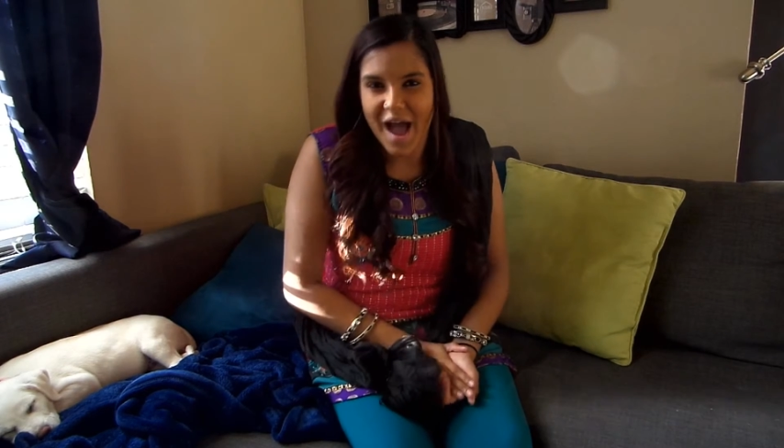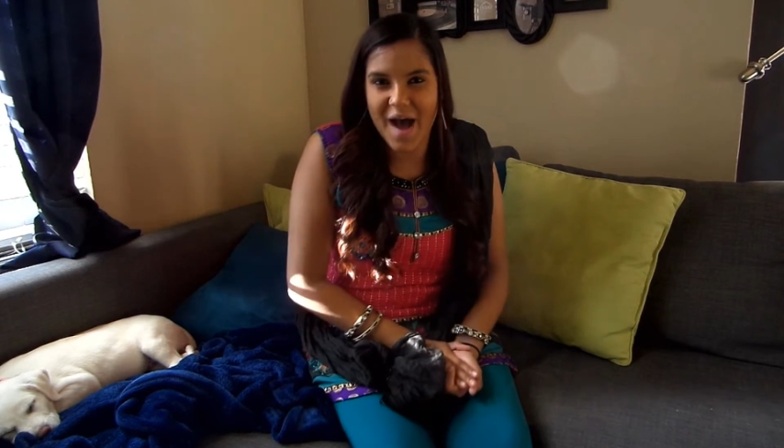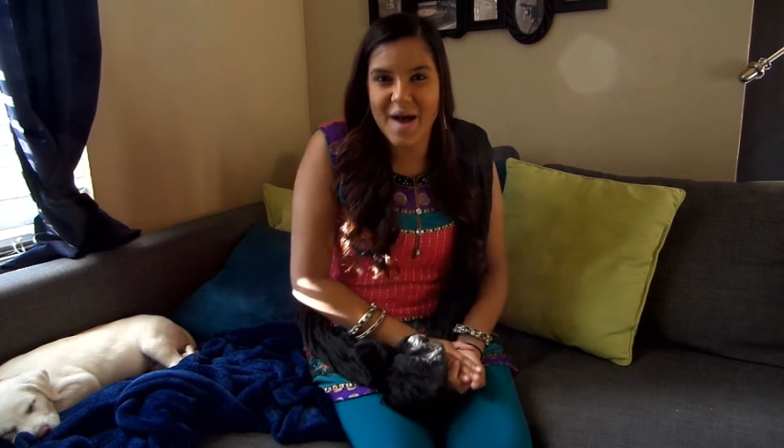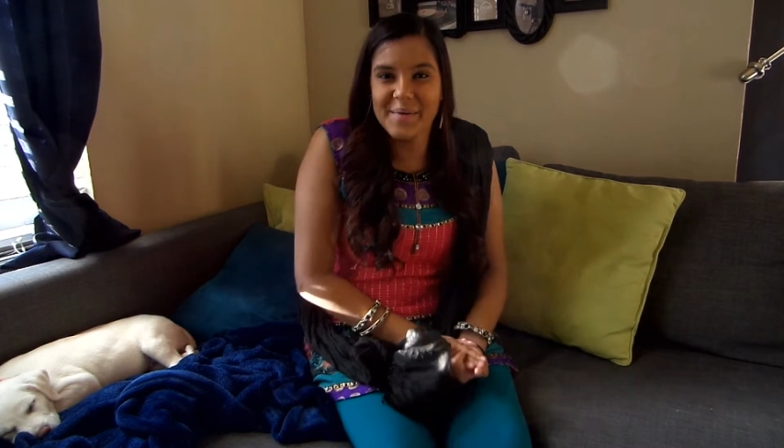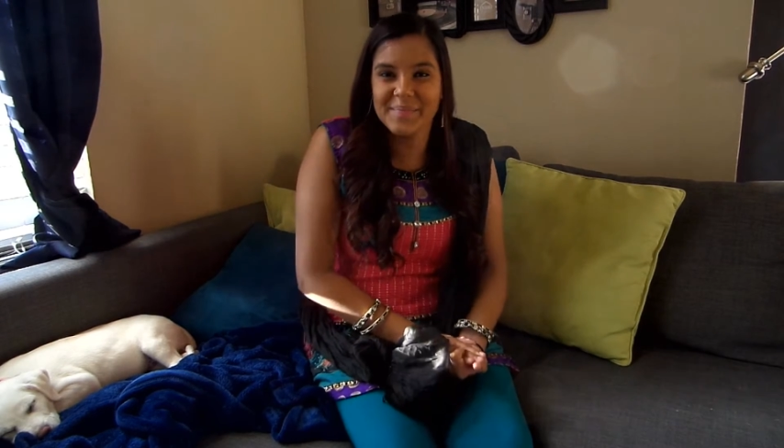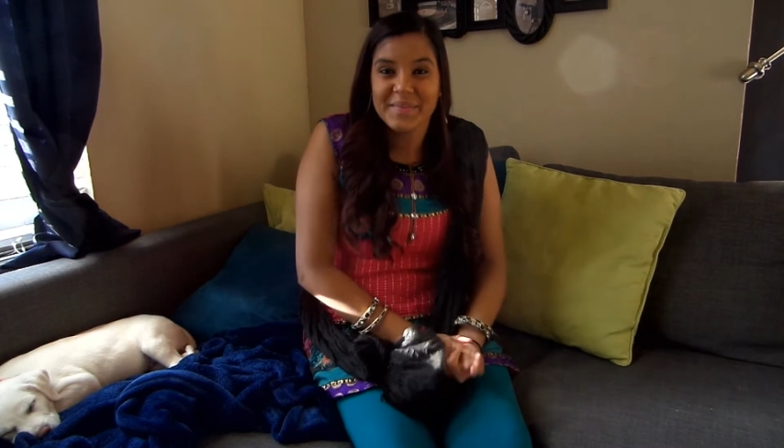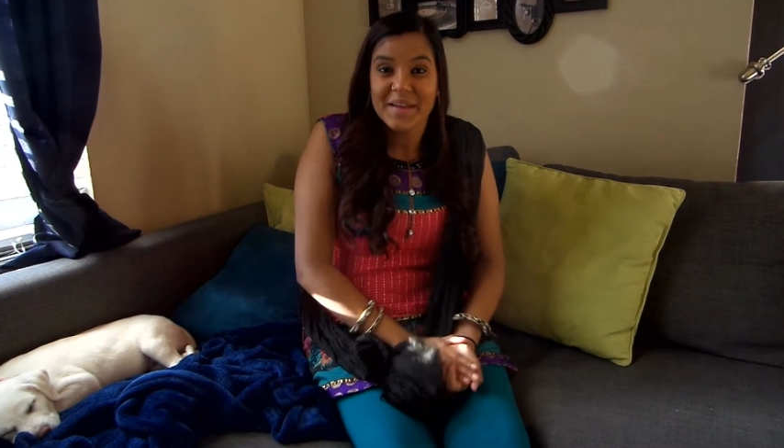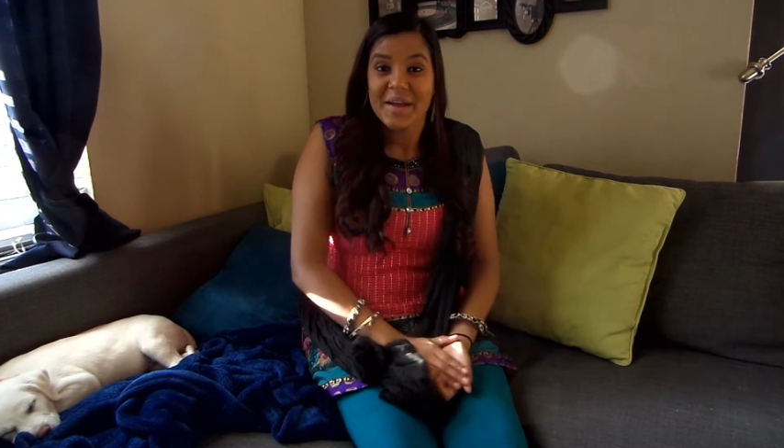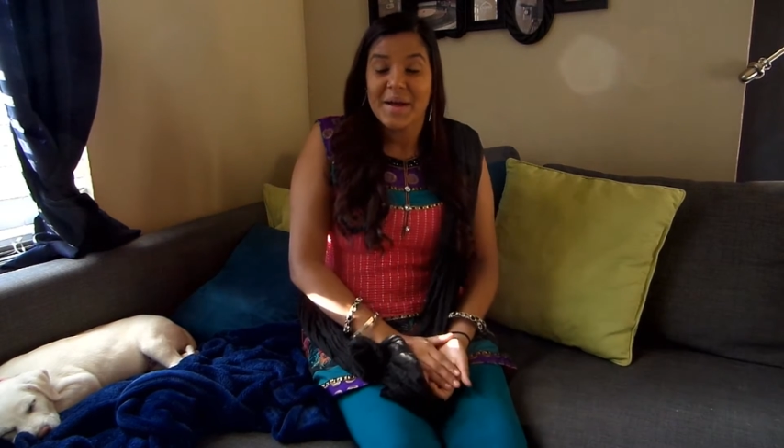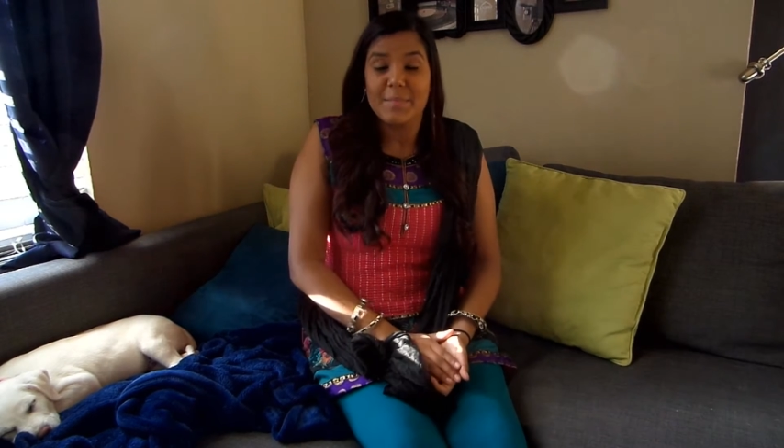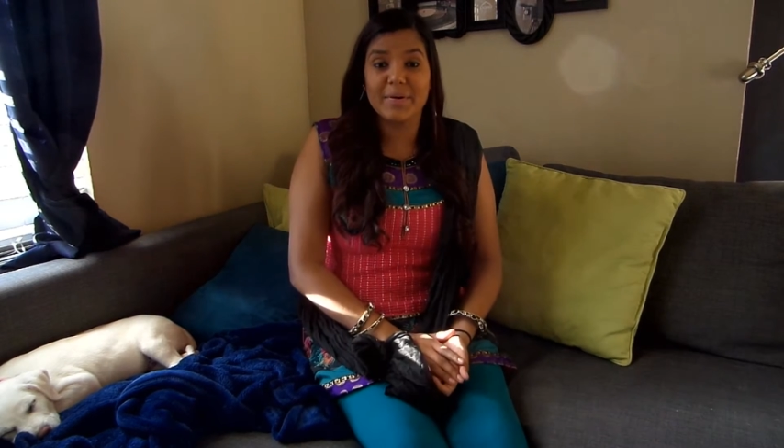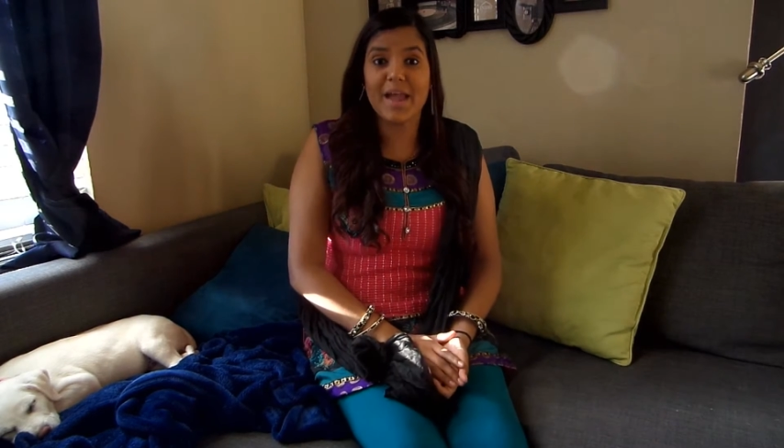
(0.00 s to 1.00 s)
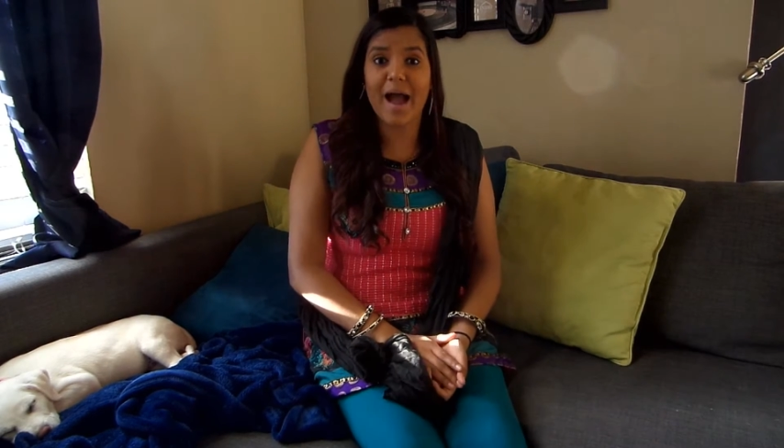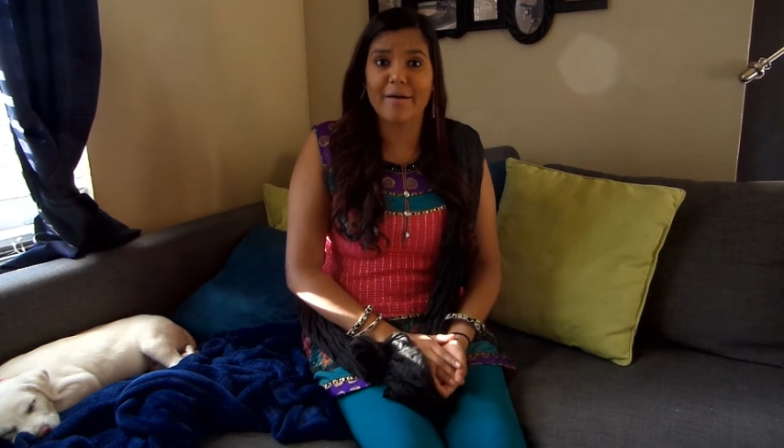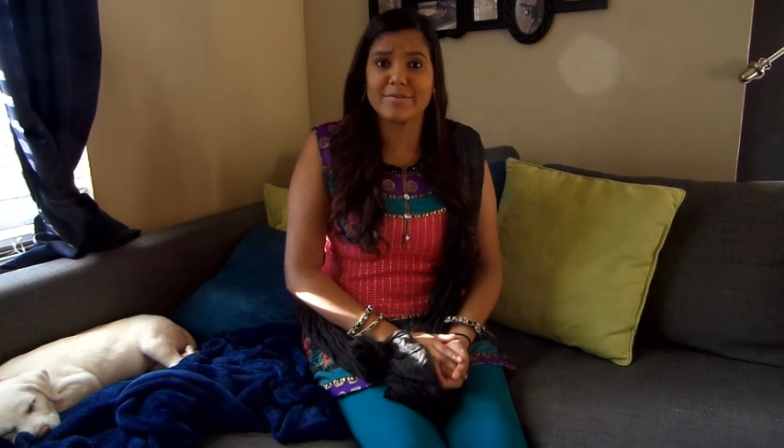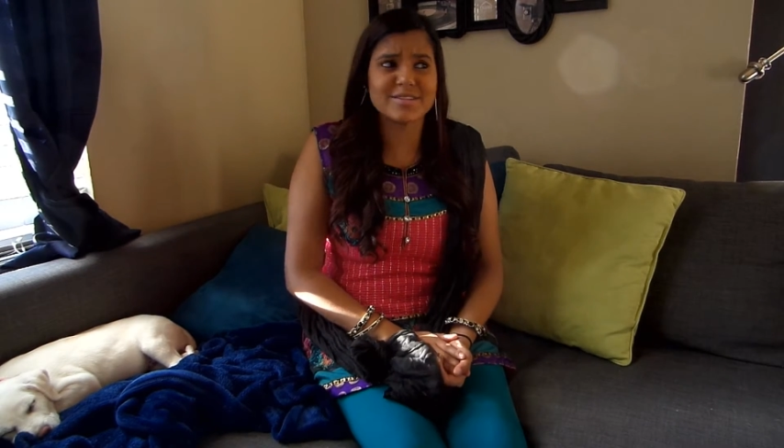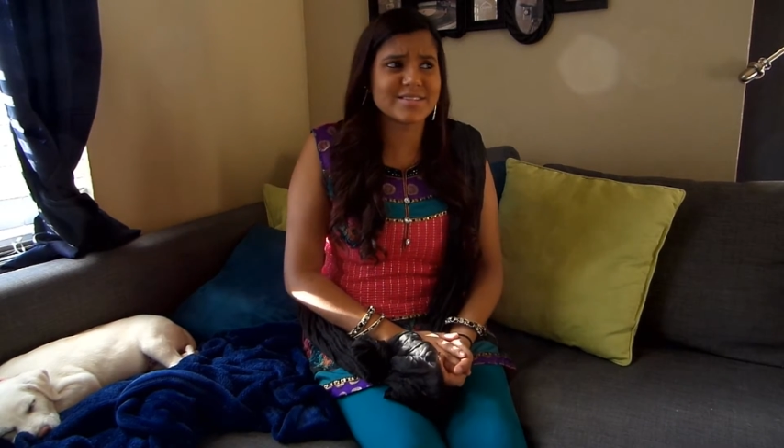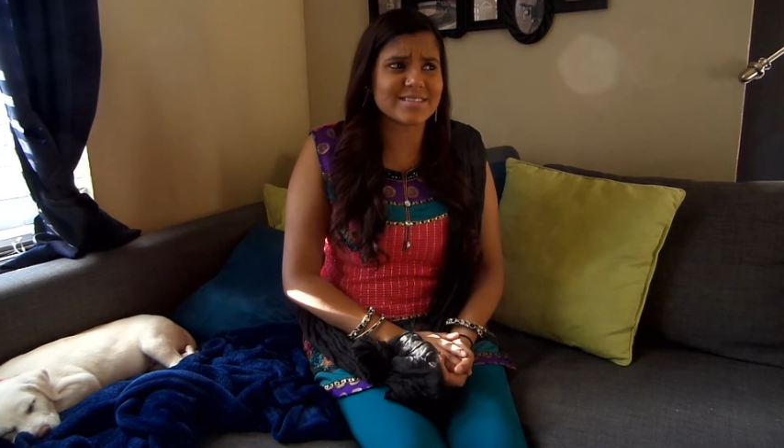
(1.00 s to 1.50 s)
But
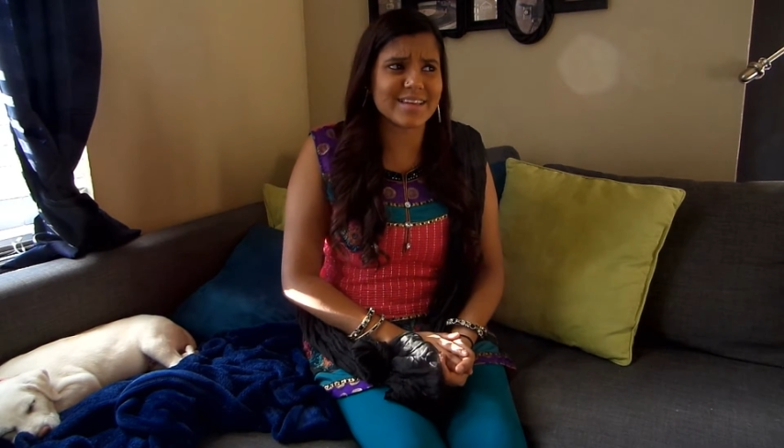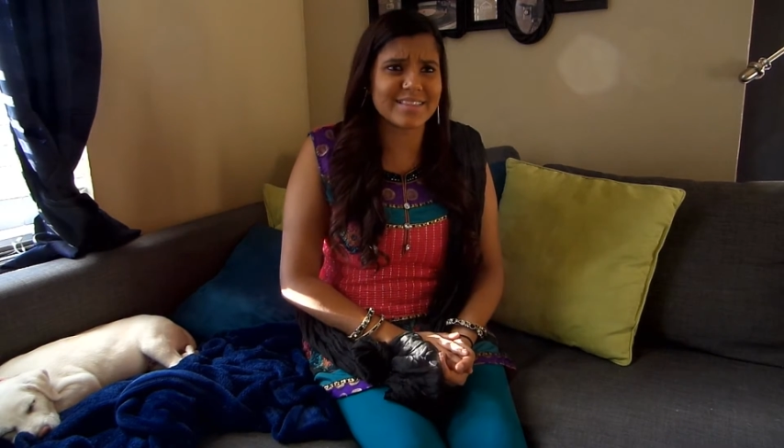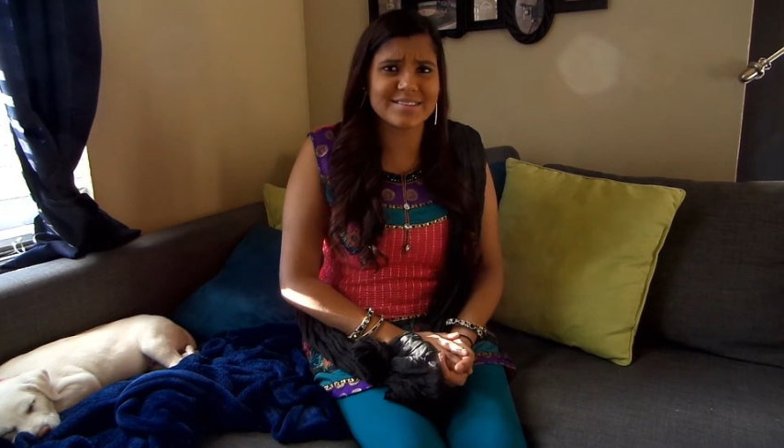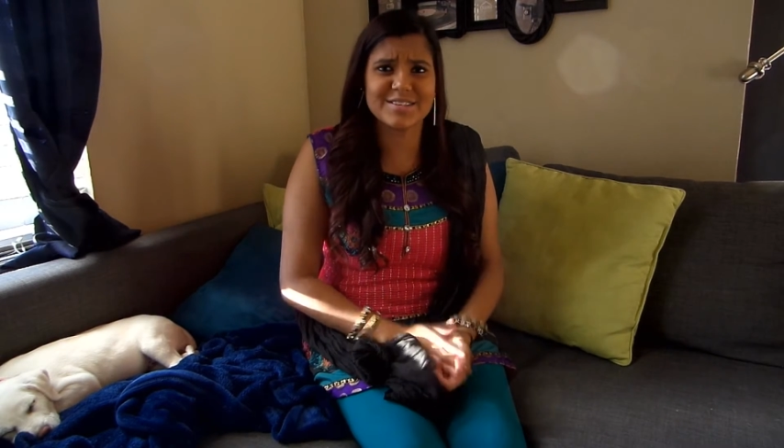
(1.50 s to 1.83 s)
yeah, I was just like,